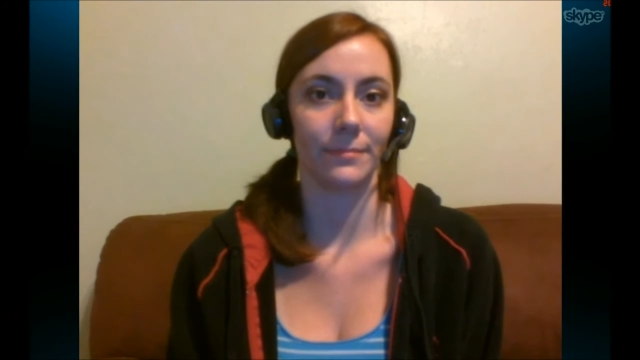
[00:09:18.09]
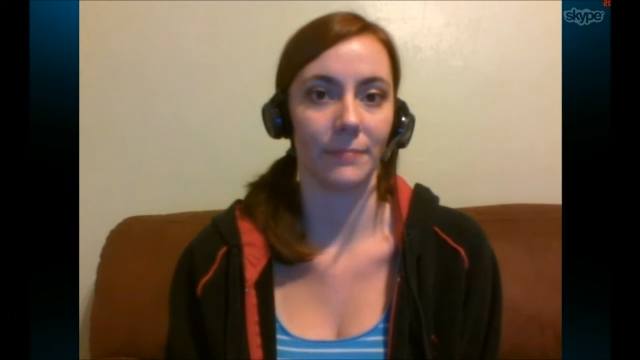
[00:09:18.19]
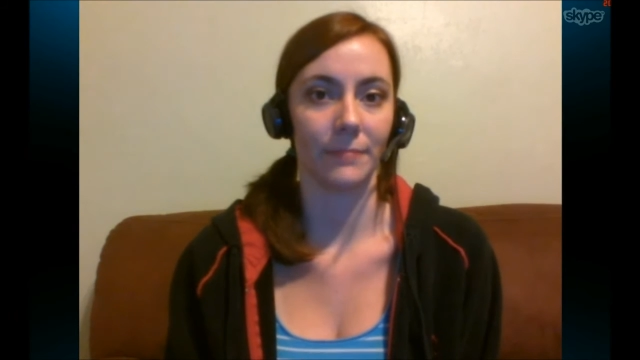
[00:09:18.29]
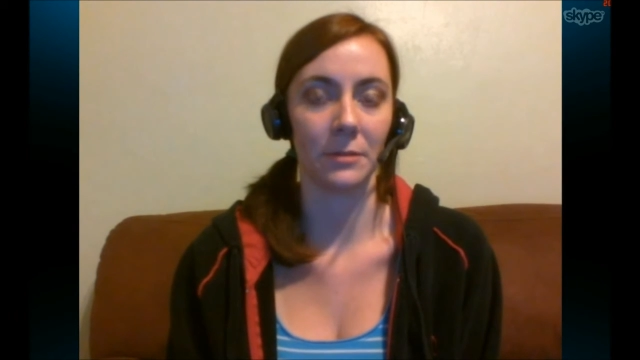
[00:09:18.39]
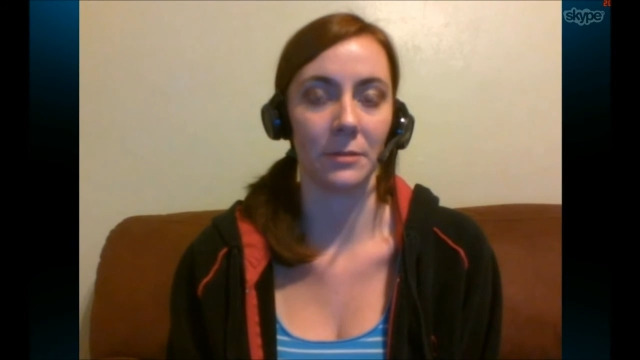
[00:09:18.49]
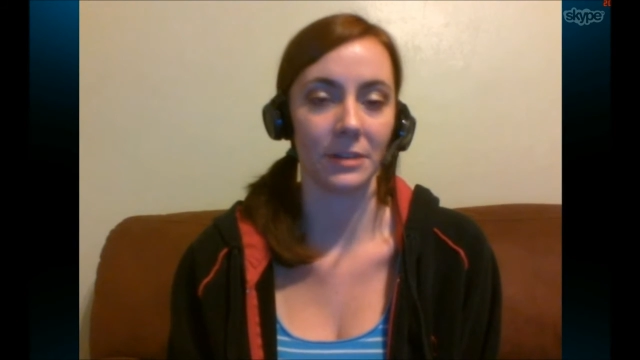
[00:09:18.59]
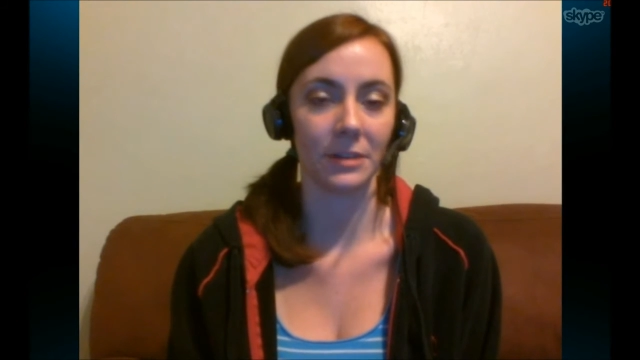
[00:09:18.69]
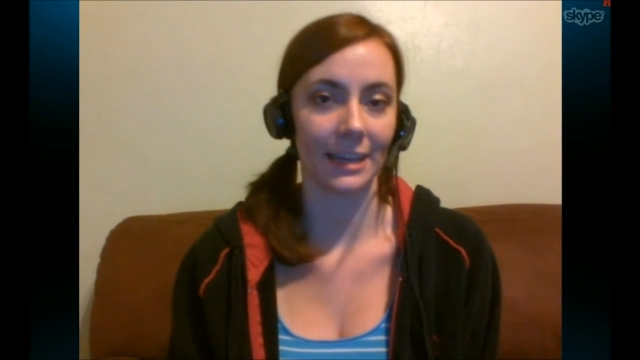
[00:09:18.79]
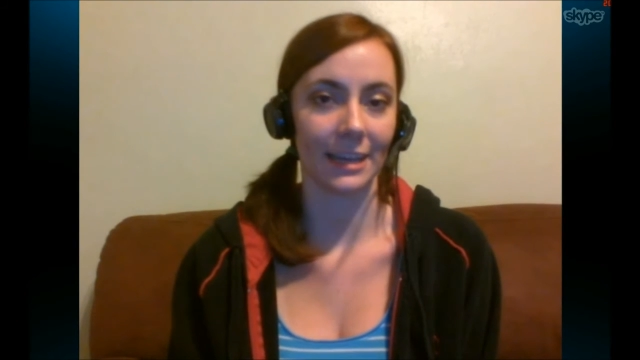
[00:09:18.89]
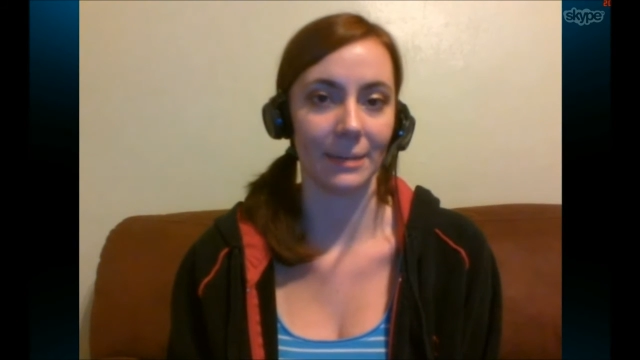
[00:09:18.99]
I'm all
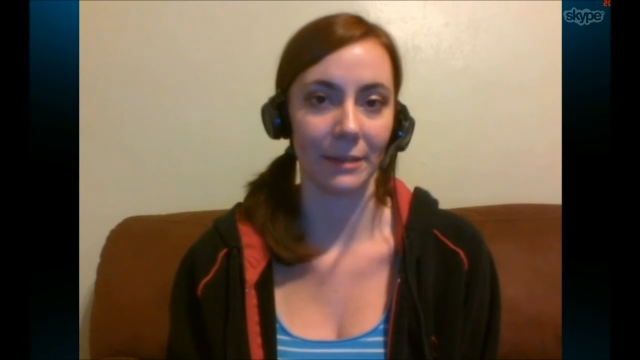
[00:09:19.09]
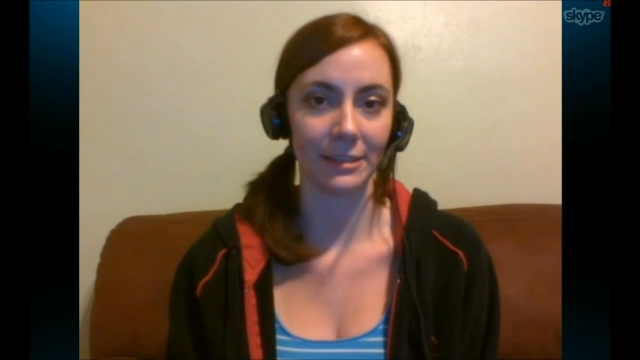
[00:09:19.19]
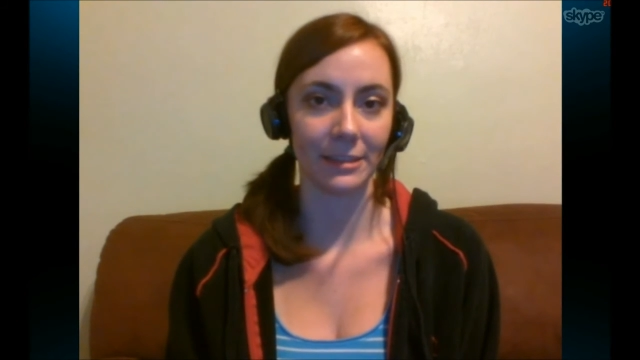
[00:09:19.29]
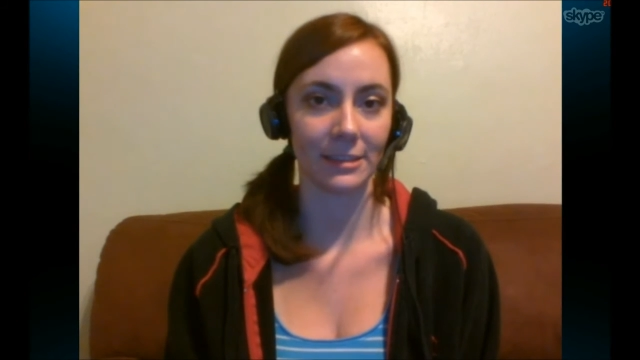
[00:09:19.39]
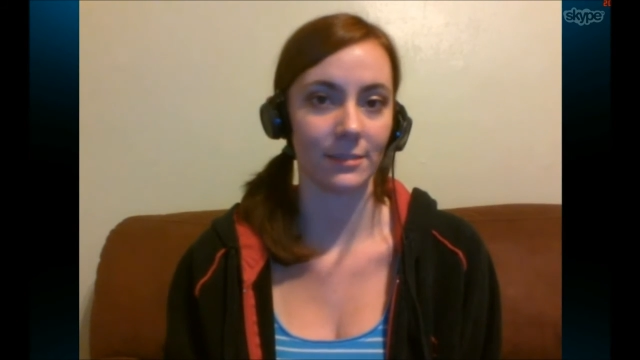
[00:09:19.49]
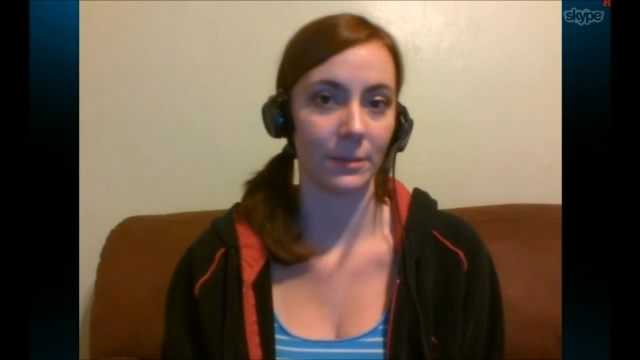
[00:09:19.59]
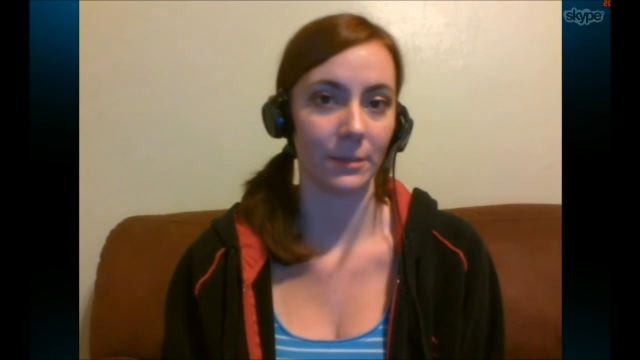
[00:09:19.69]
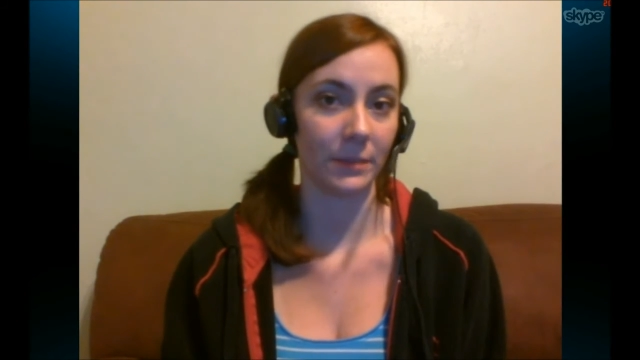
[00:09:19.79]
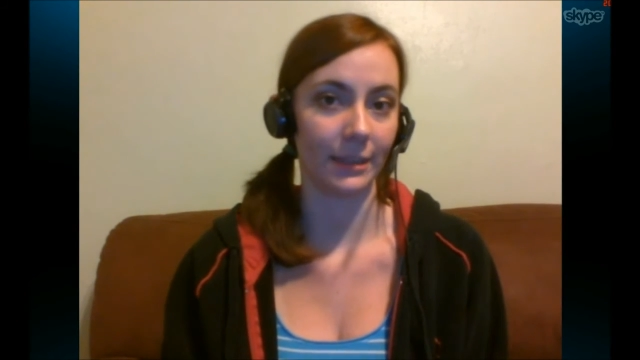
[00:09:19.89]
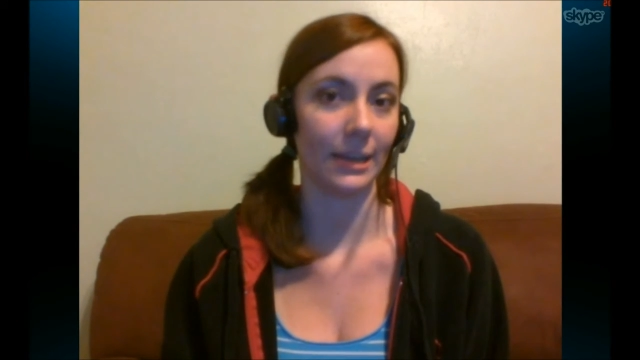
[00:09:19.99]
excited about this
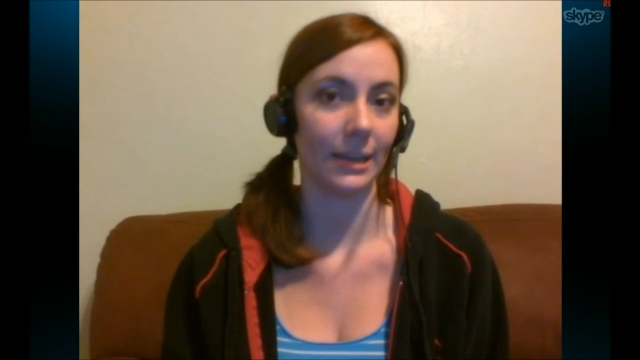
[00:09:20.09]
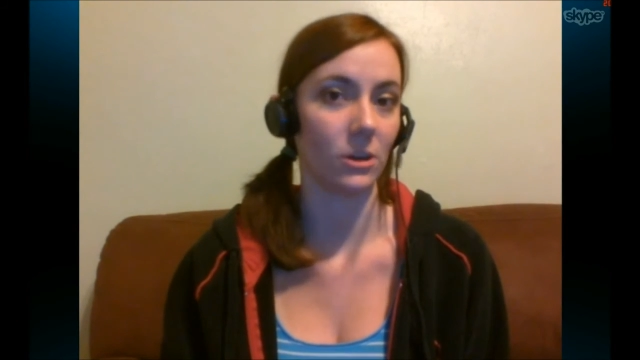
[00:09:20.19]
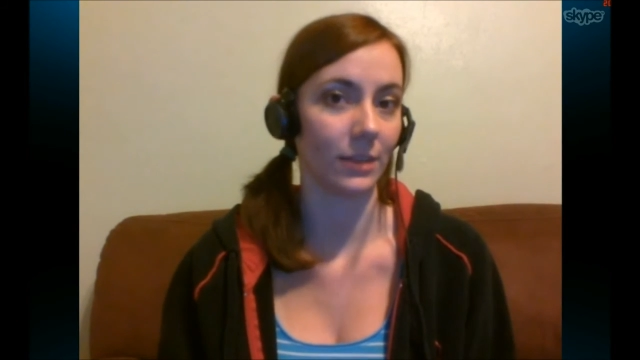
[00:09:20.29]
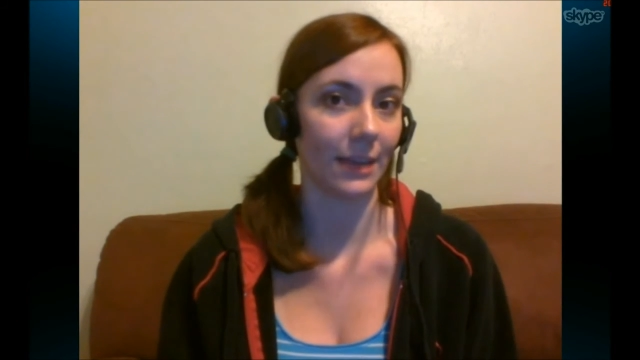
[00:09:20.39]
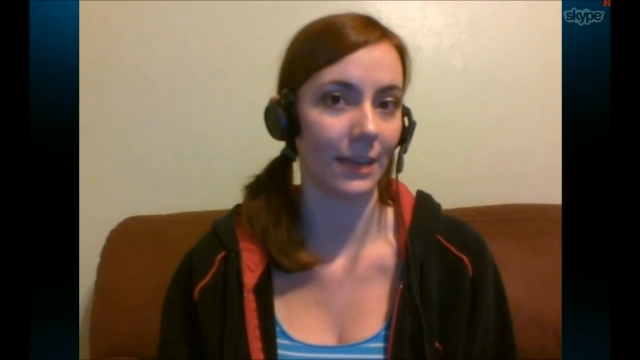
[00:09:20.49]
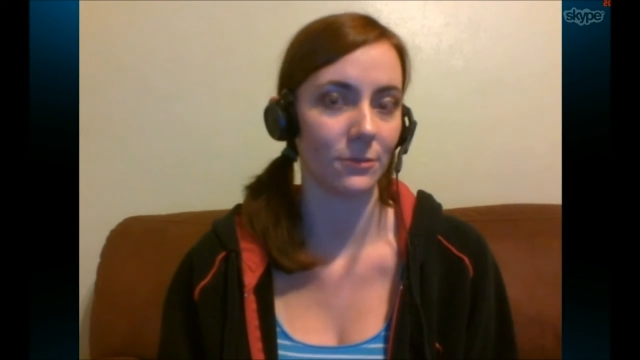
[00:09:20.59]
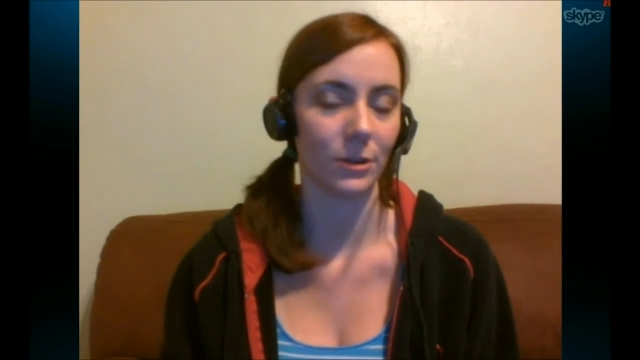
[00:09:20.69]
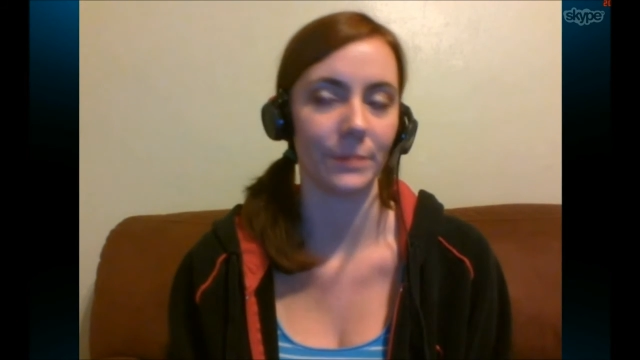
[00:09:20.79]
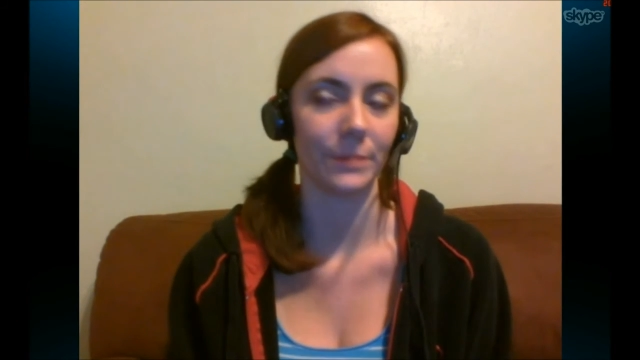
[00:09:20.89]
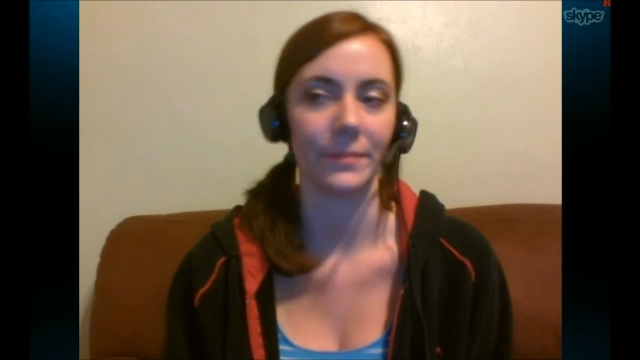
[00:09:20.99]
ability called Life
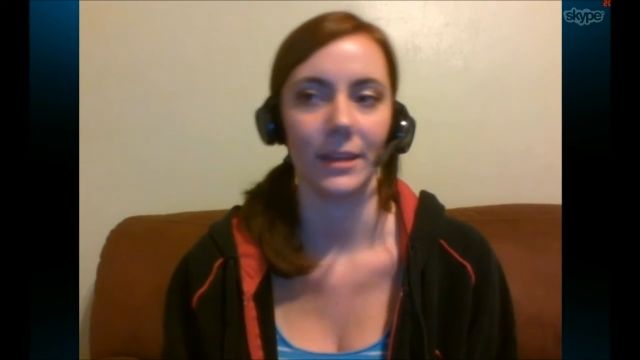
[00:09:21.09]
Grip.